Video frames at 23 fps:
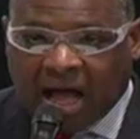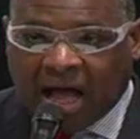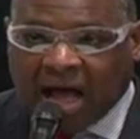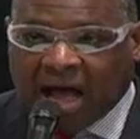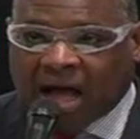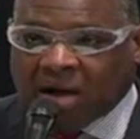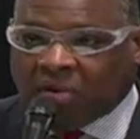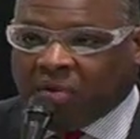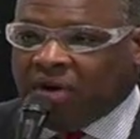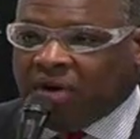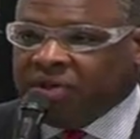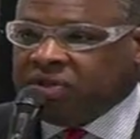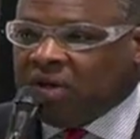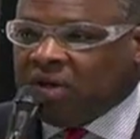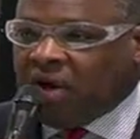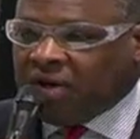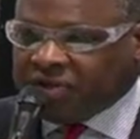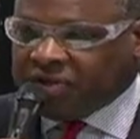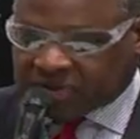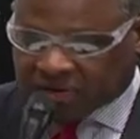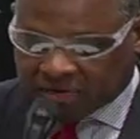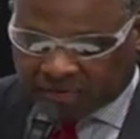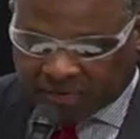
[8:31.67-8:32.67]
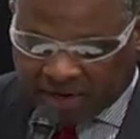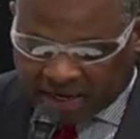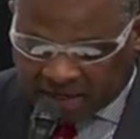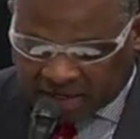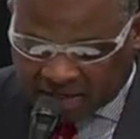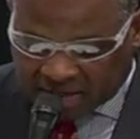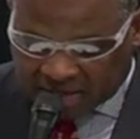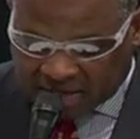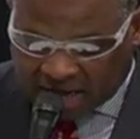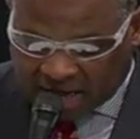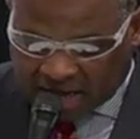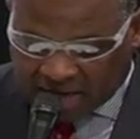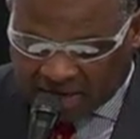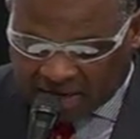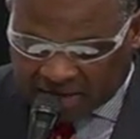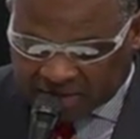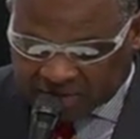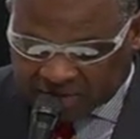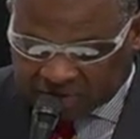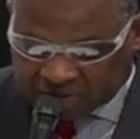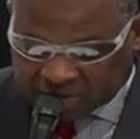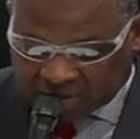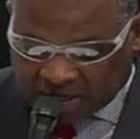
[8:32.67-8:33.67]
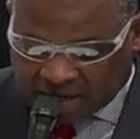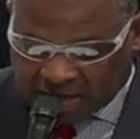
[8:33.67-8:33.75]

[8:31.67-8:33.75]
I want to also recognize